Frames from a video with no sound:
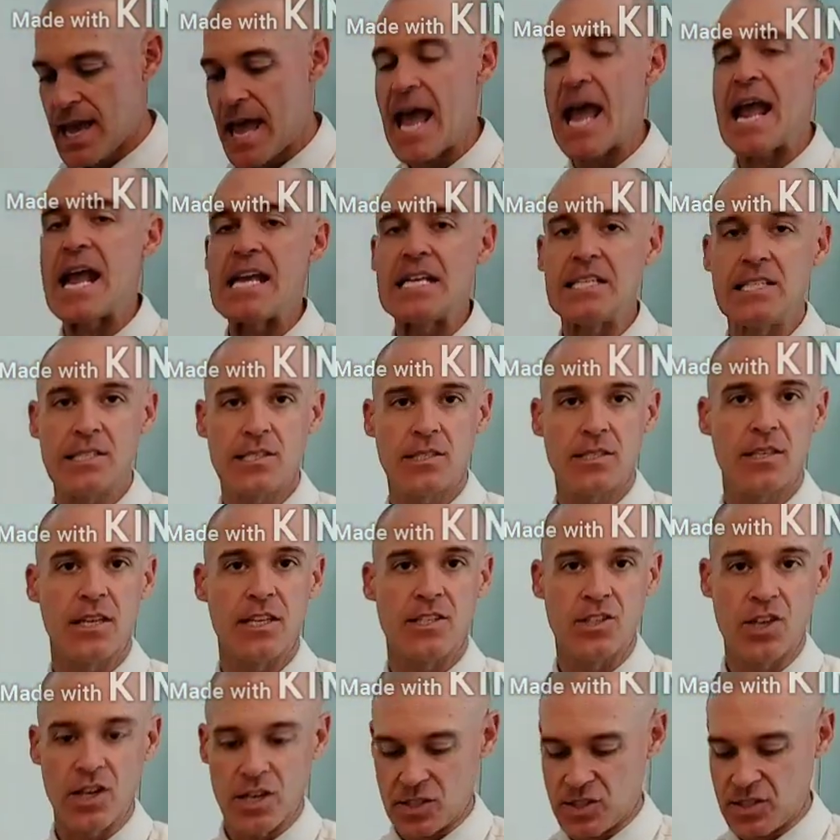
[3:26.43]
ACE
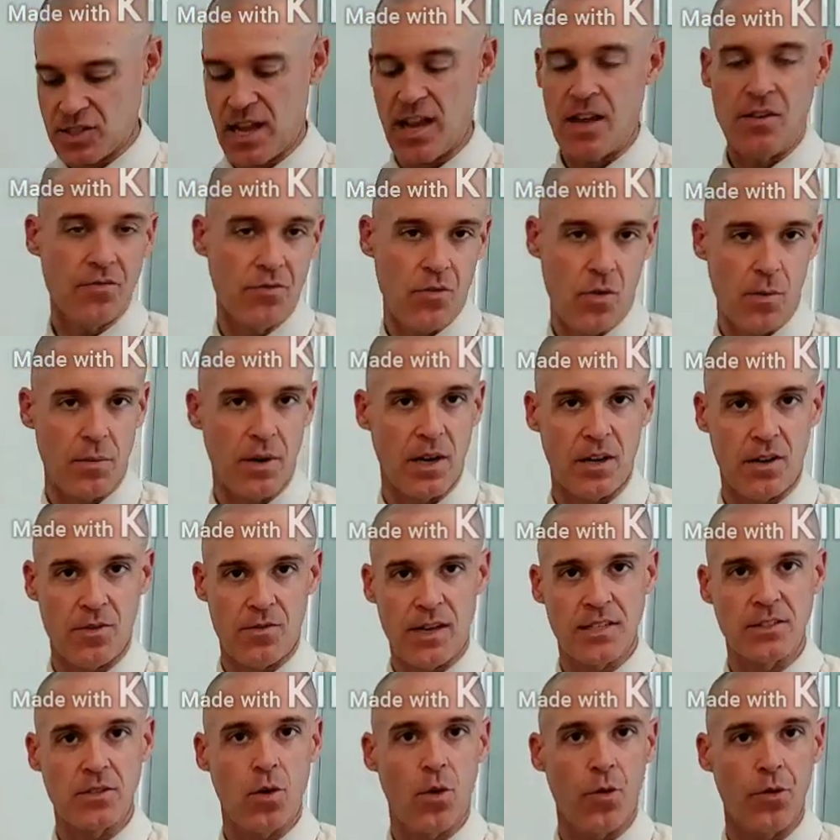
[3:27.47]
is going to stand for. I'm not going to
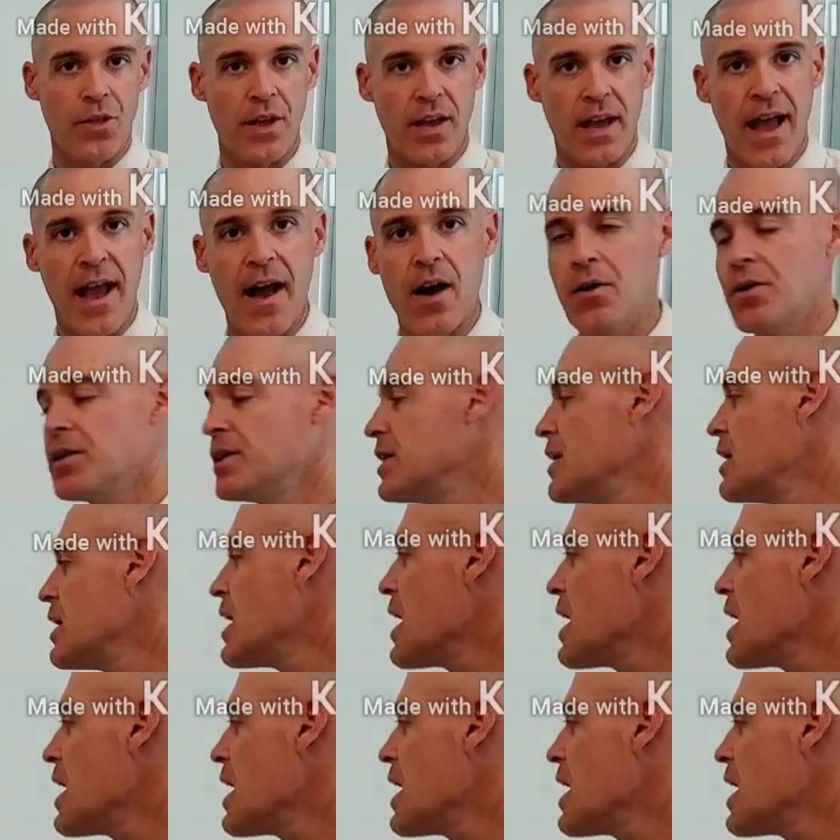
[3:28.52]
write the whole thing out.